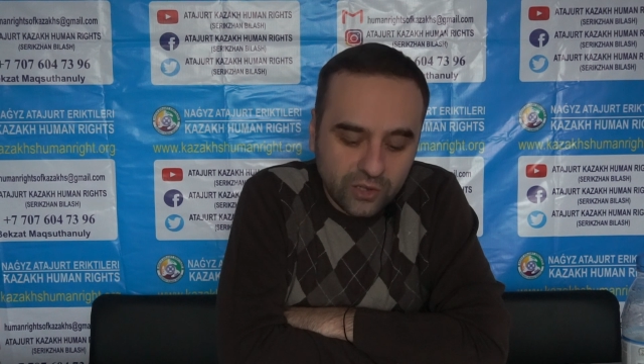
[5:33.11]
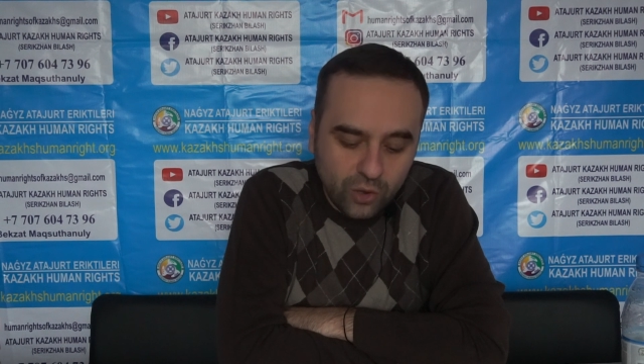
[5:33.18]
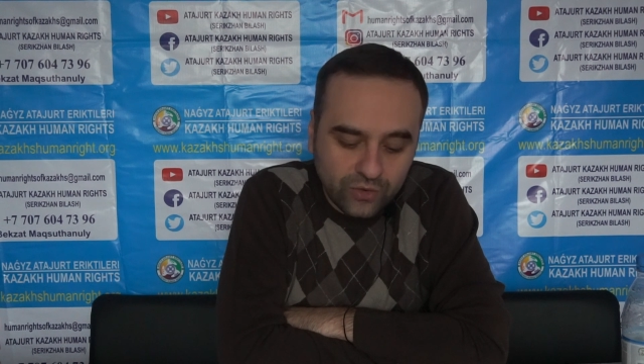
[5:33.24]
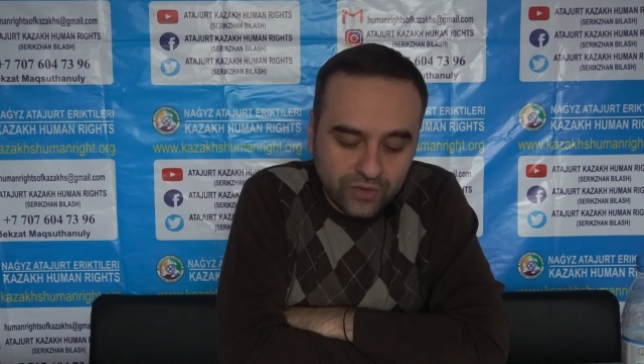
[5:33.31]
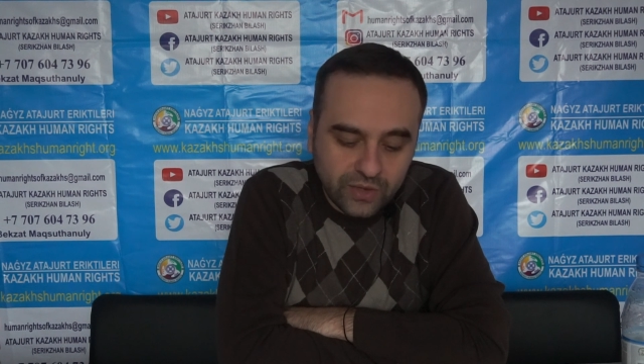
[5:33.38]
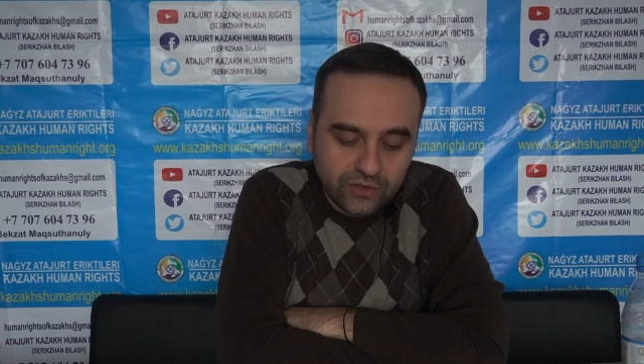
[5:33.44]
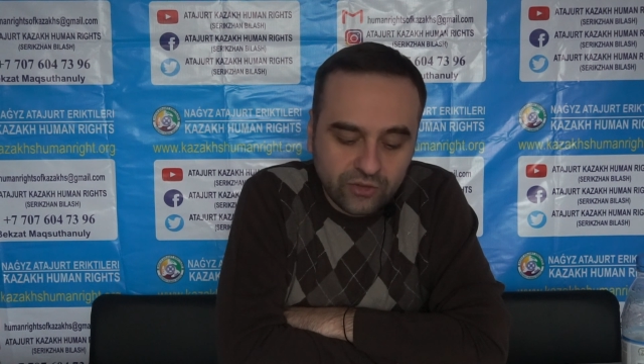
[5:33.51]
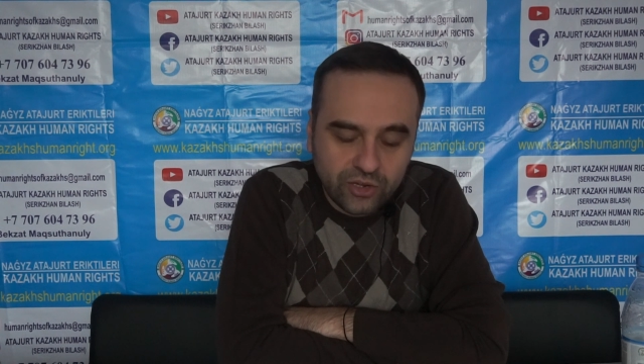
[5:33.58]

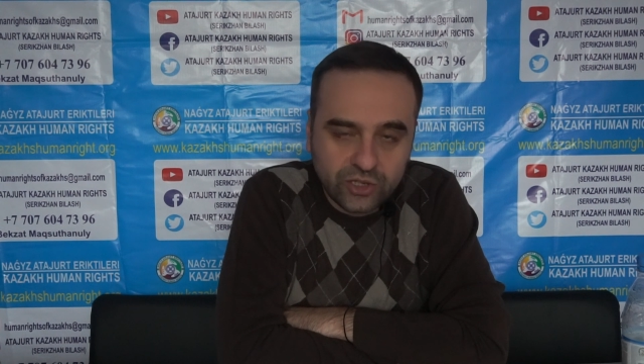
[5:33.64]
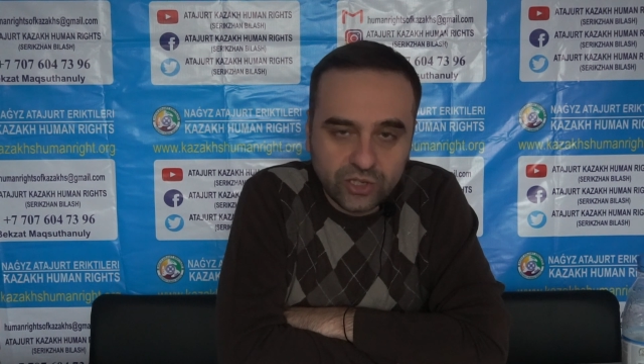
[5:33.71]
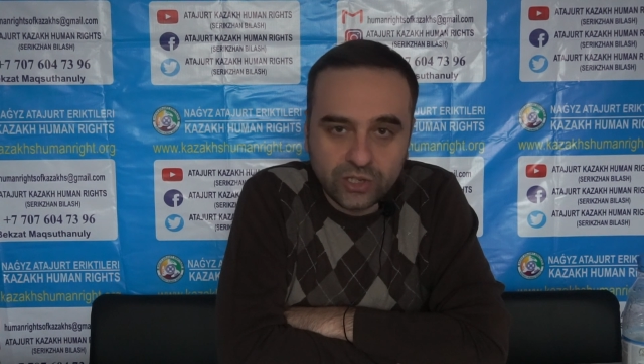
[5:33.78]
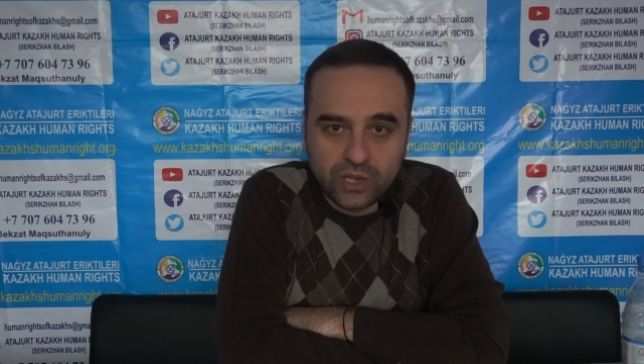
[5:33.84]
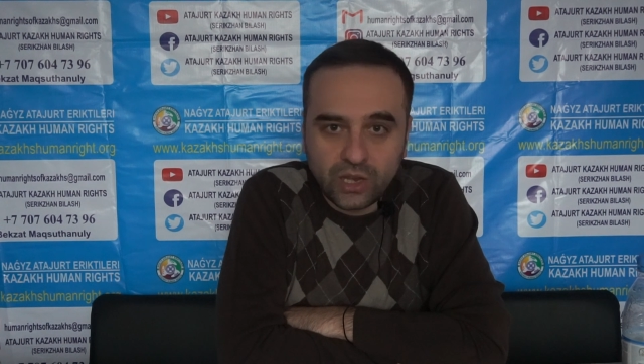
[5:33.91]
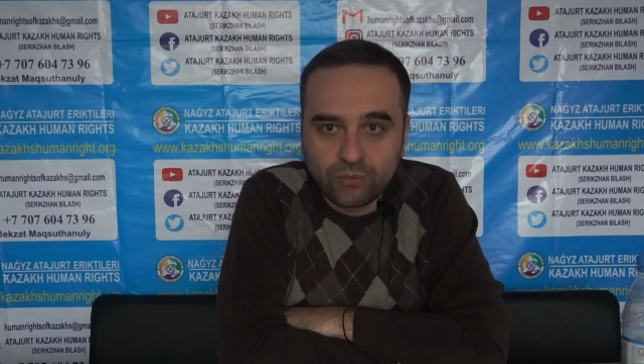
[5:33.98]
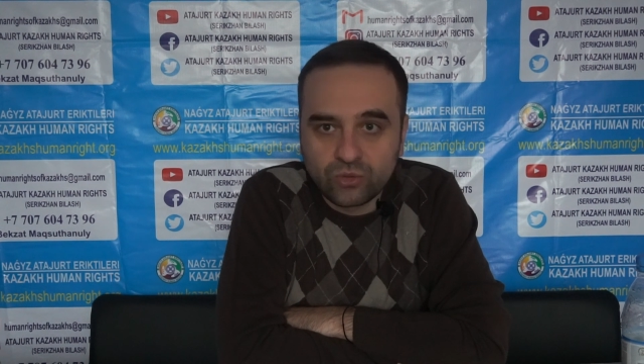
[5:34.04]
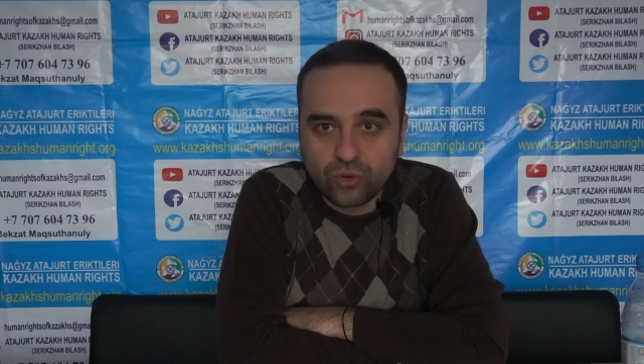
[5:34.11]
concentration
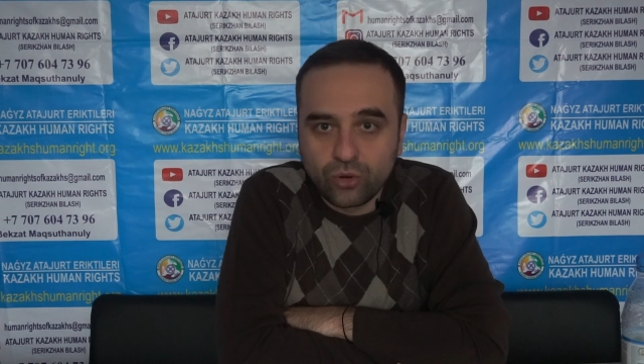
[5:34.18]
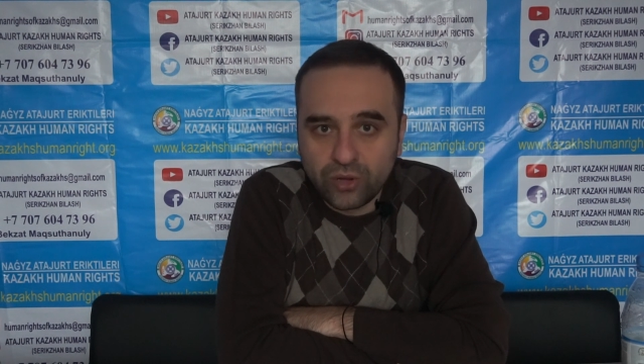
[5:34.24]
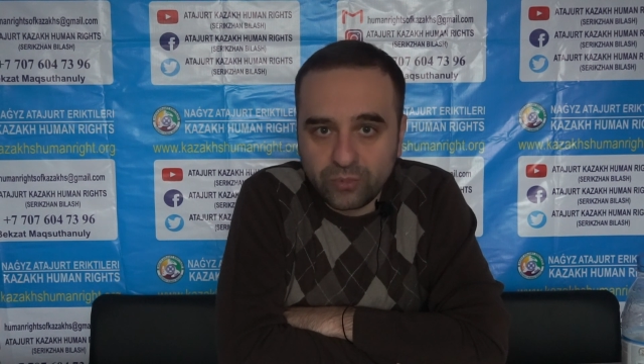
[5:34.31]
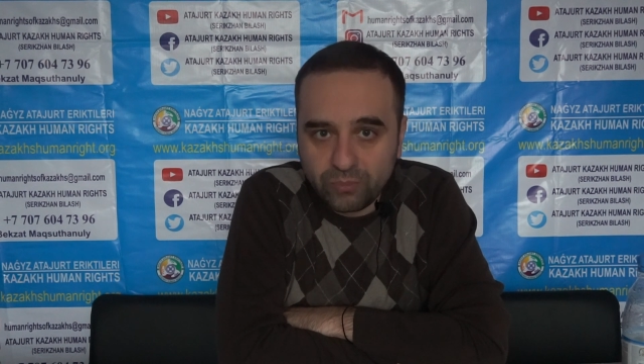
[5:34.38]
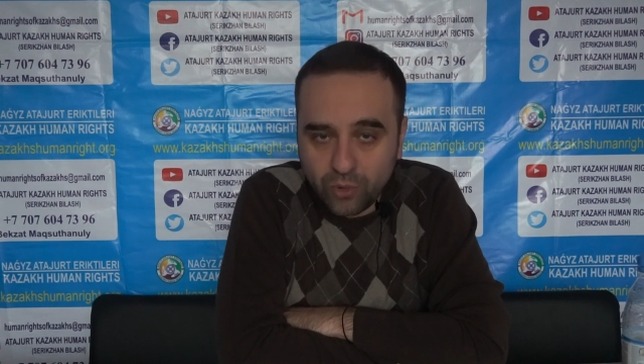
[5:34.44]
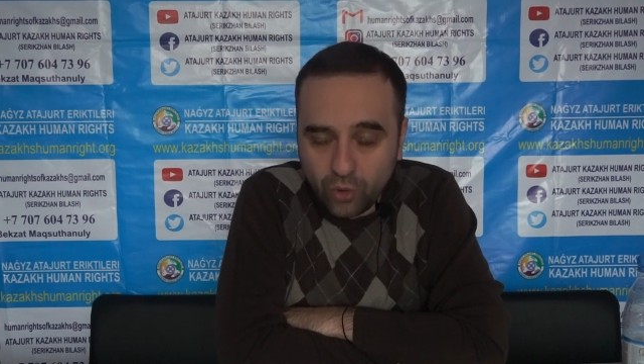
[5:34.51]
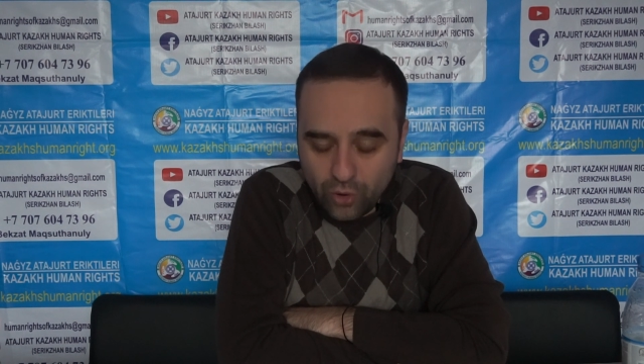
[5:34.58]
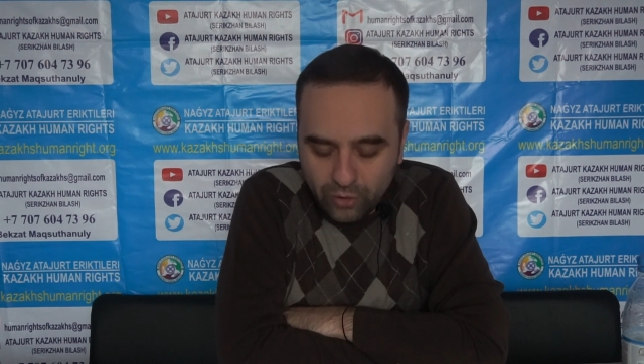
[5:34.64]
camps or
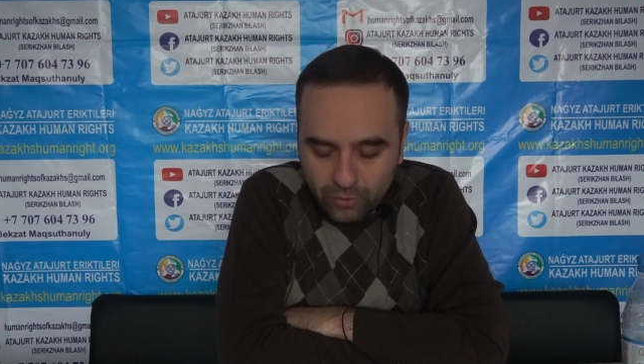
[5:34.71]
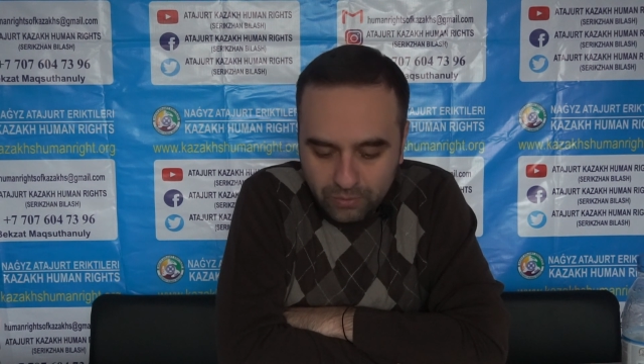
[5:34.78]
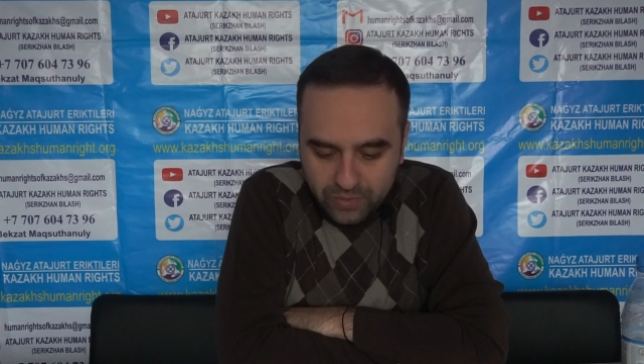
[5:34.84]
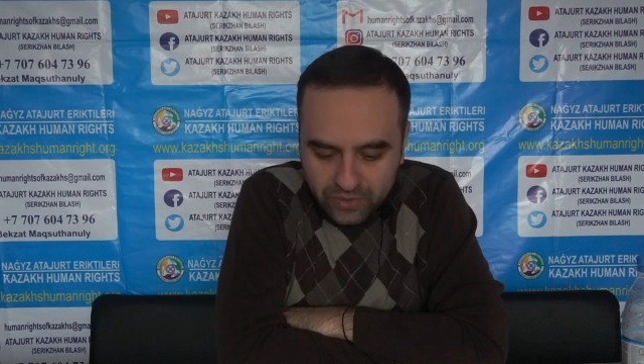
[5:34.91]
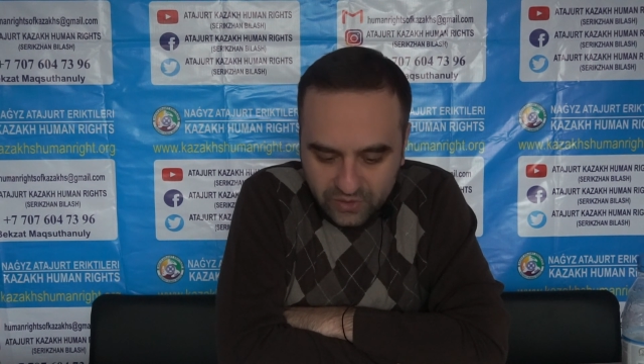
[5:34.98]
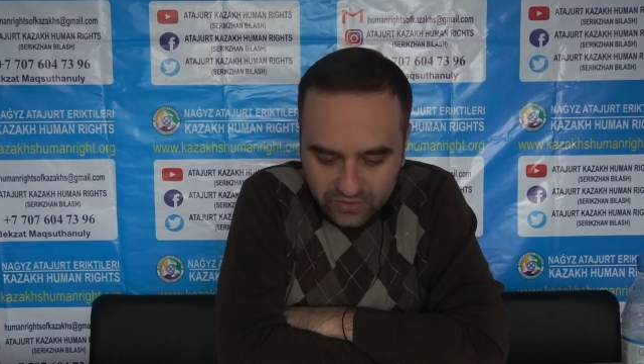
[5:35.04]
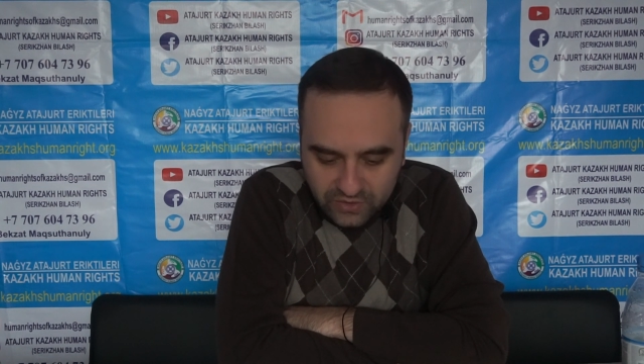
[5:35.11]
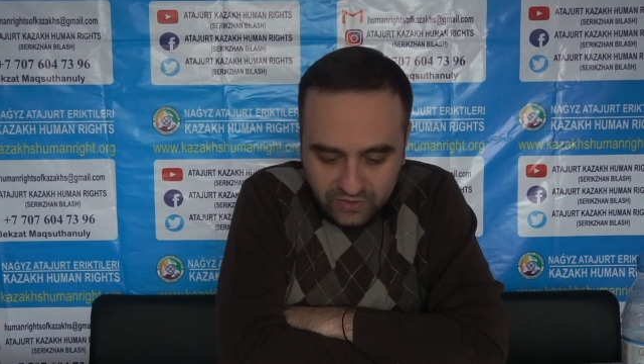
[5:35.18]
in
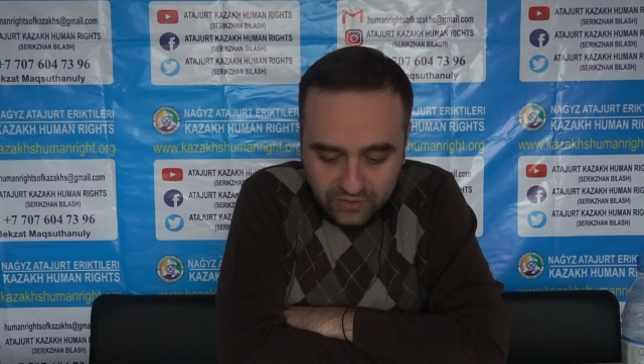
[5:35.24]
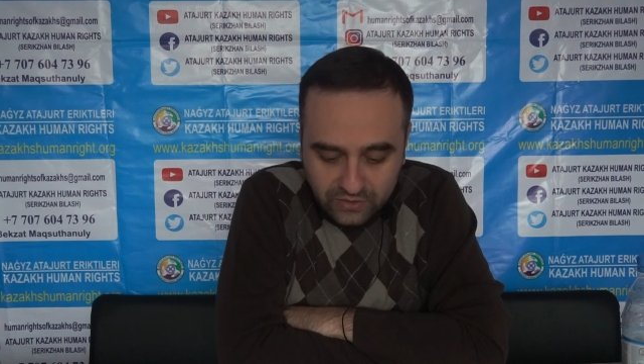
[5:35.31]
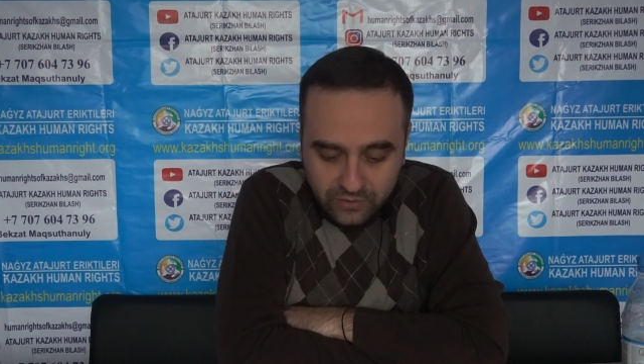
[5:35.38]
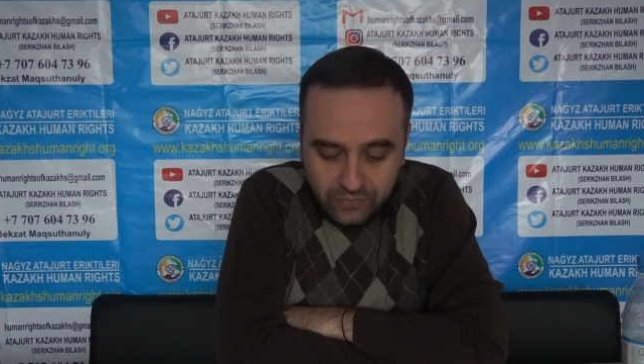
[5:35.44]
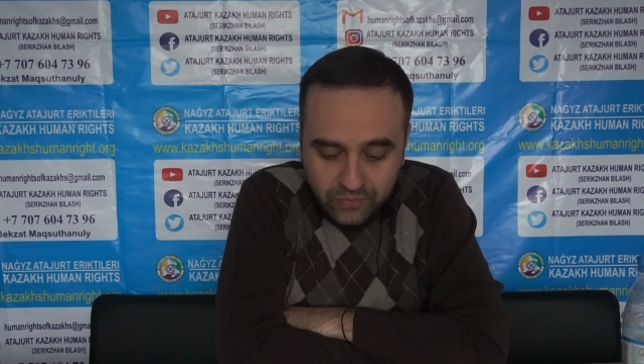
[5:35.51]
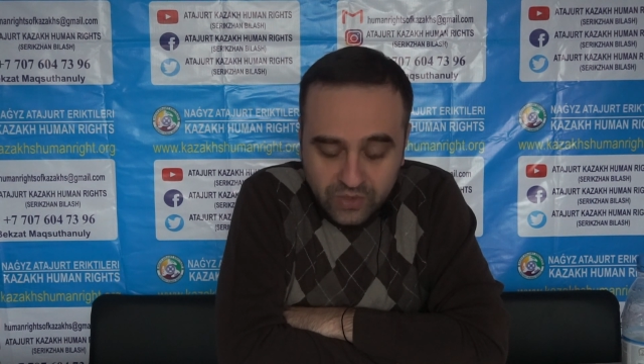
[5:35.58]
prisons.